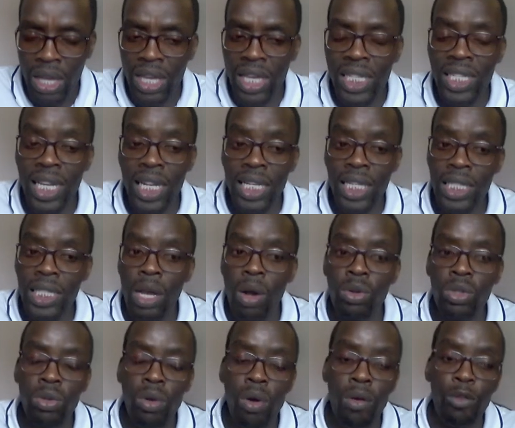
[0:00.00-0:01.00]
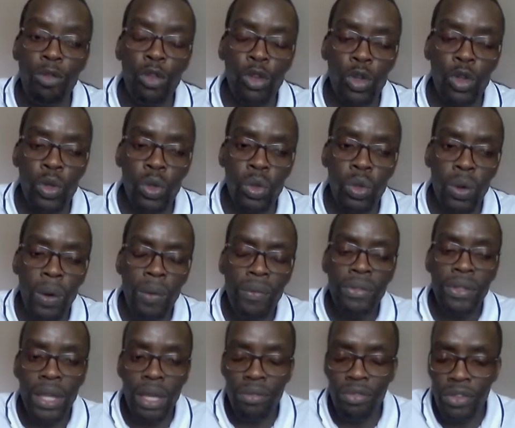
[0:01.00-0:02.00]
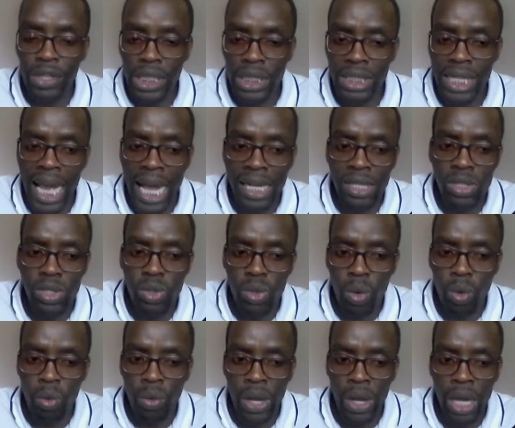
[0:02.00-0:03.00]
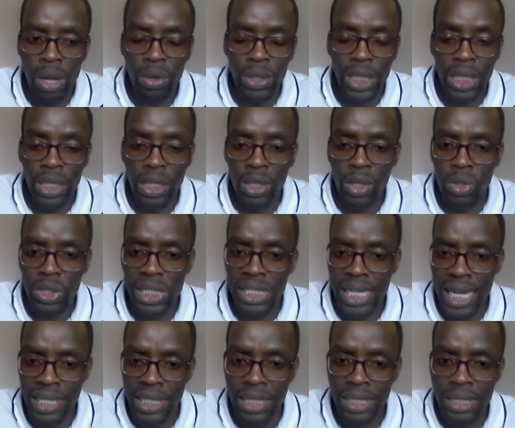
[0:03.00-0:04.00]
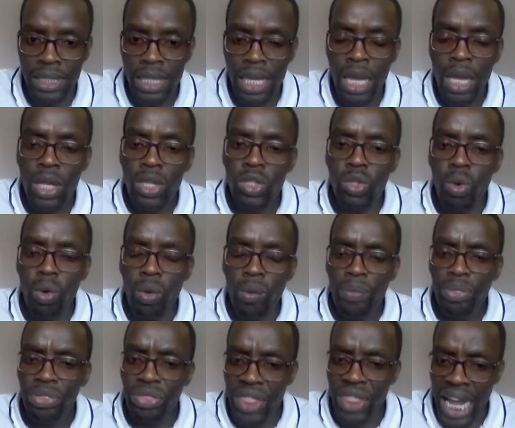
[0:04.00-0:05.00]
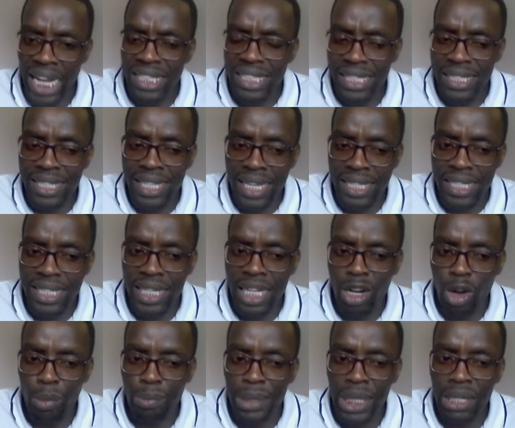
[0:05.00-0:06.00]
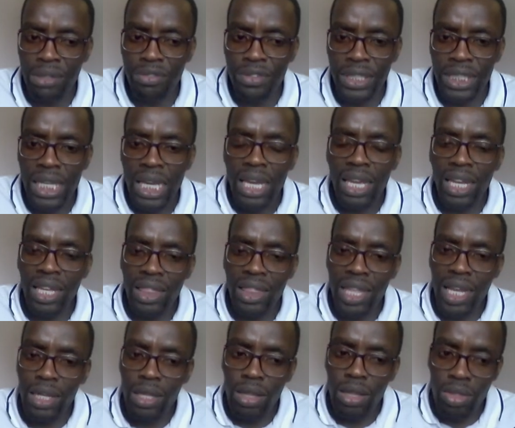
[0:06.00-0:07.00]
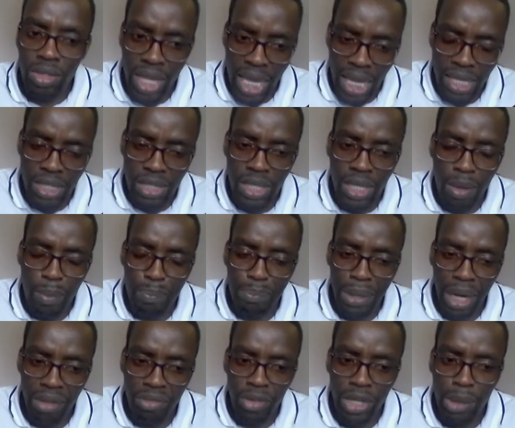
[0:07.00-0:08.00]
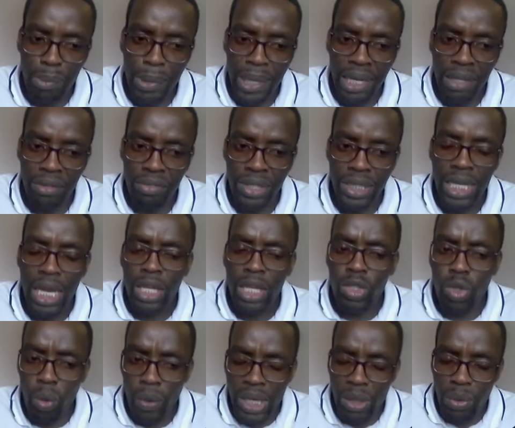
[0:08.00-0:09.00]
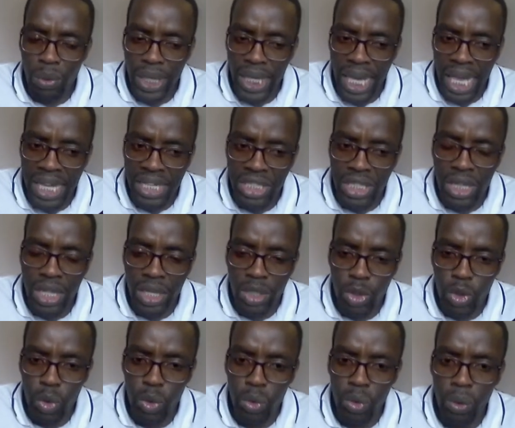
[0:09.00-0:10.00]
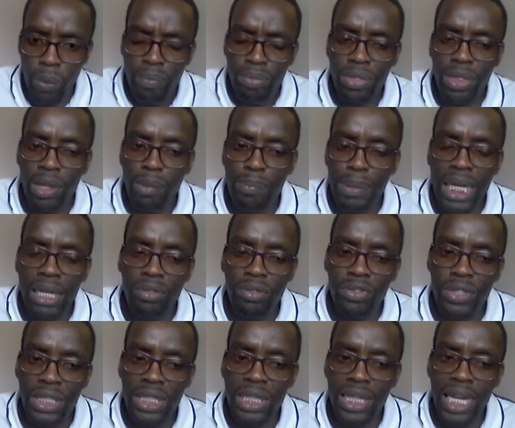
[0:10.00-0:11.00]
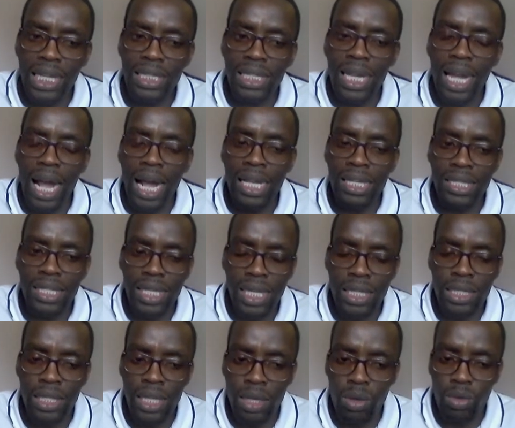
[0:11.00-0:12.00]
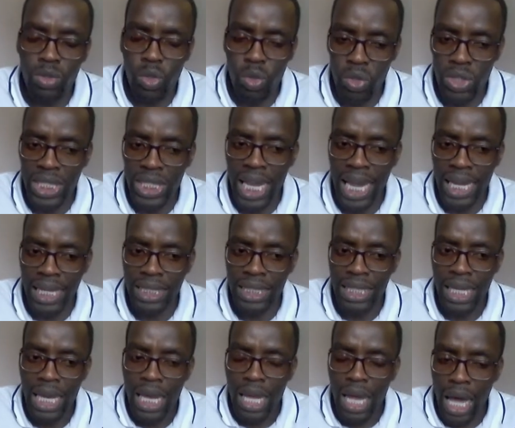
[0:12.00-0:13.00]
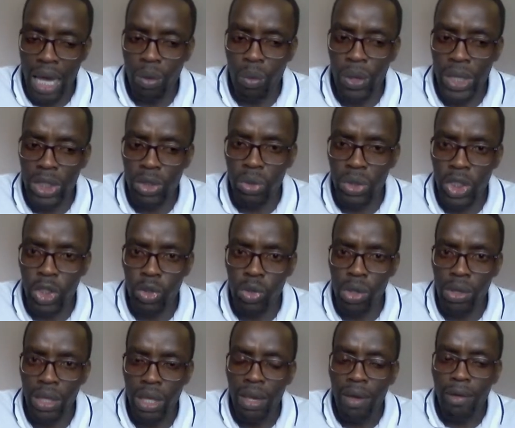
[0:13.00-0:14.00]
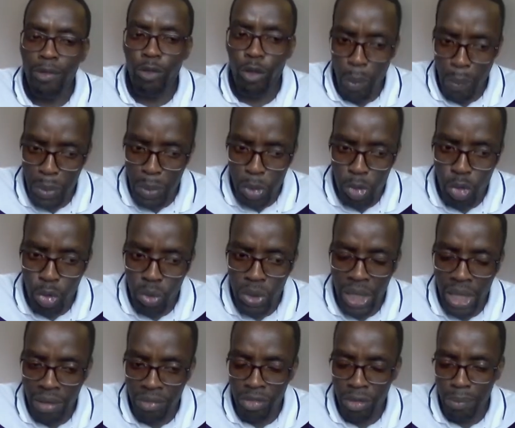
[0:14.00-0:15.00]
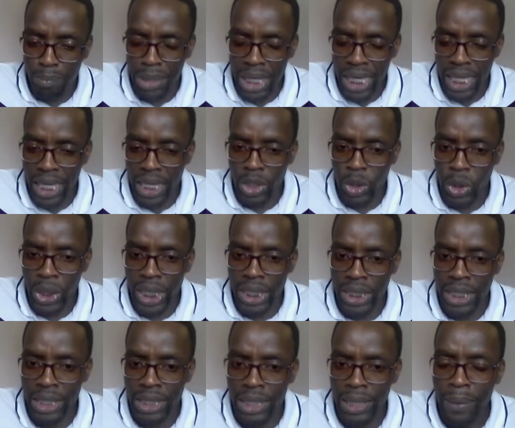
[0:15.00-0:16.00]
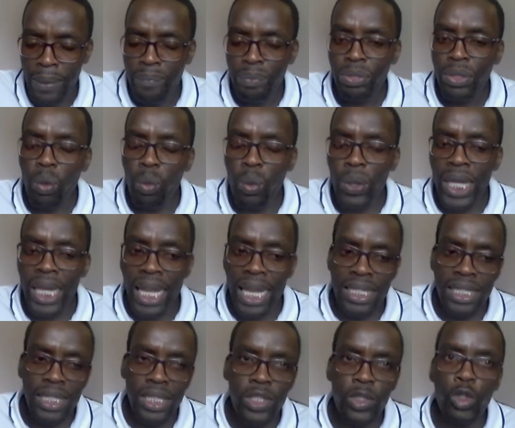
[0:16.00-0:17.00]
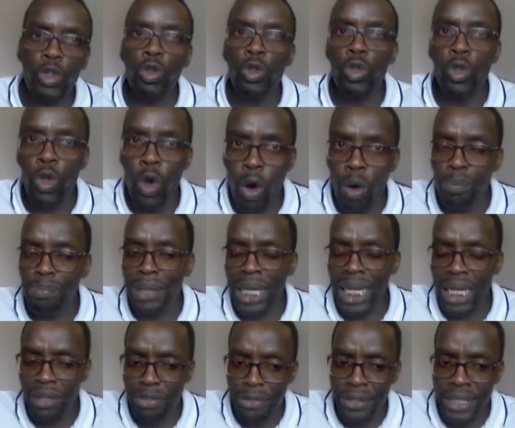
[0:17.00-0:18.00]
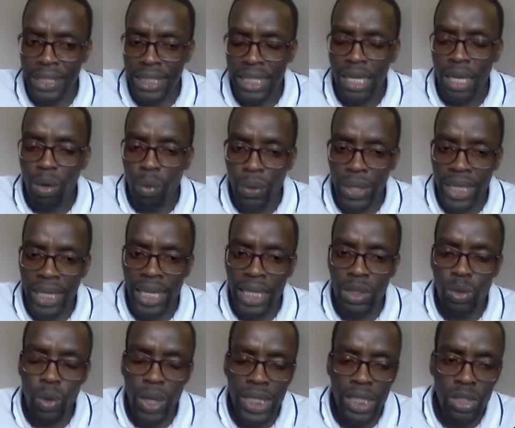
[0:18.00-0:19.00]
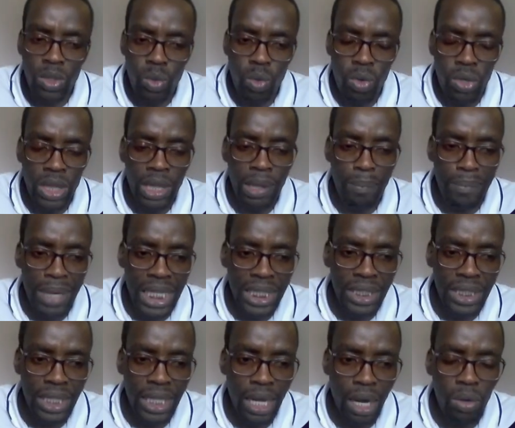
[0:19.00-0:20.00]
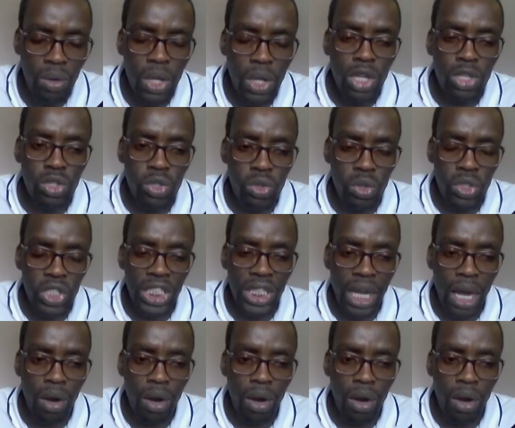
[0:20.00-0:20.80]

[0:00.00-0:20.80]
a result of you having done so well in your studies. So that is external benefit, and then there is a private benefit. So when we add the two, the benefit that us as a society are going to enjoy from you having been educated, we add it to your benefit, we get what is called the marginal social